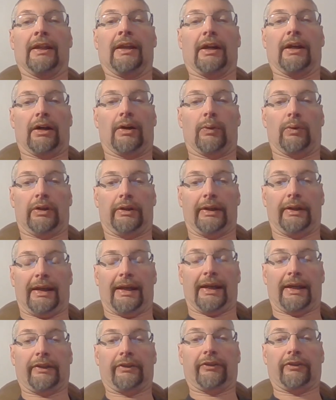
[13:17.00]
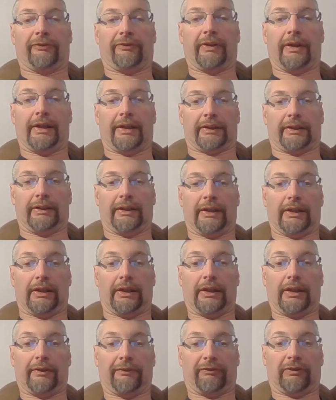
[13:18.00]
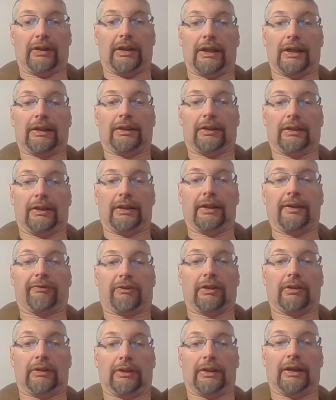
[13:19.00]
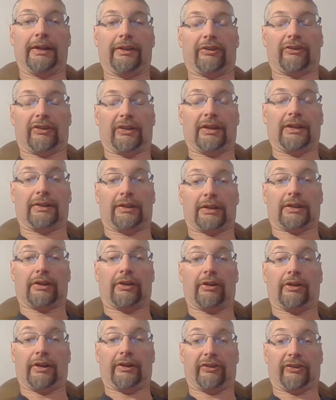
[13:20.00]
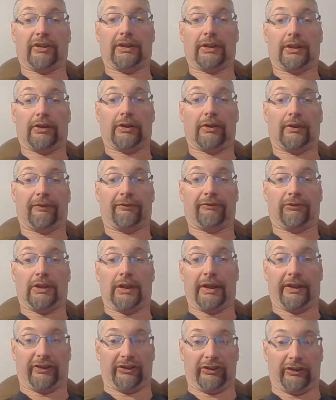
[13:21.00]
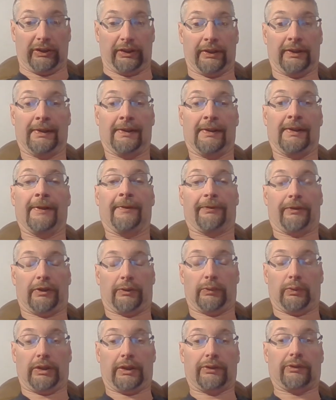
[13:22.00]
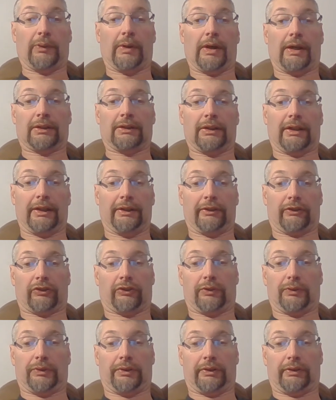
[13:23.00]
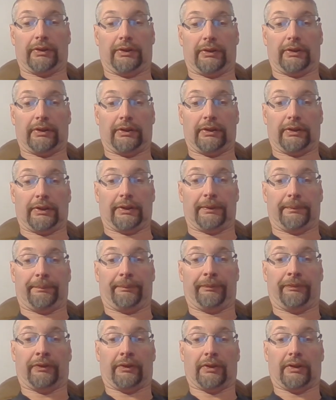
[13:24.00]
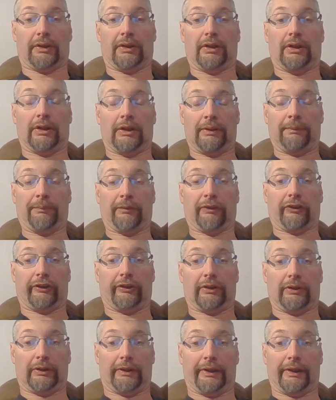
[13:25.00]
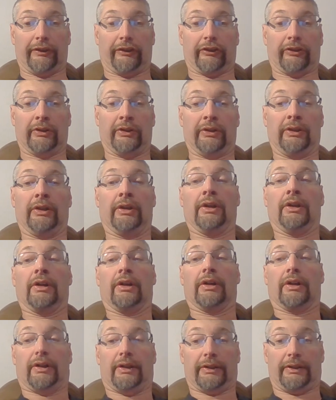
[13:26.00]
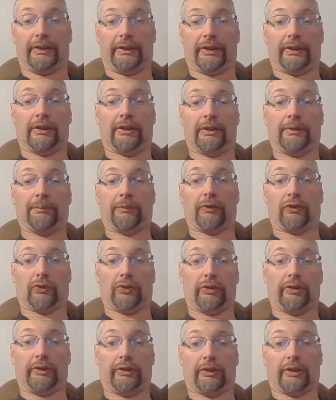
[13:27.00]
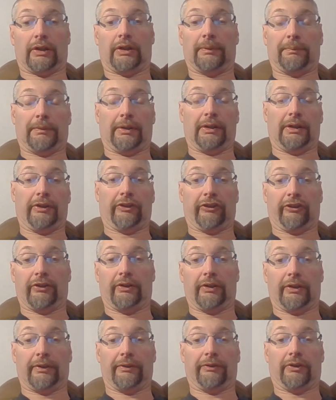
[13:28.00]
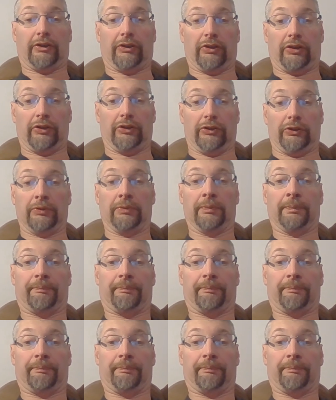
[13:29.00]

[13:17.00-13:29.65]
I want to add the fact that if the lights at the crossing are flashing, the wigwag lights or the arms and the lights on the arms or the combination of the two,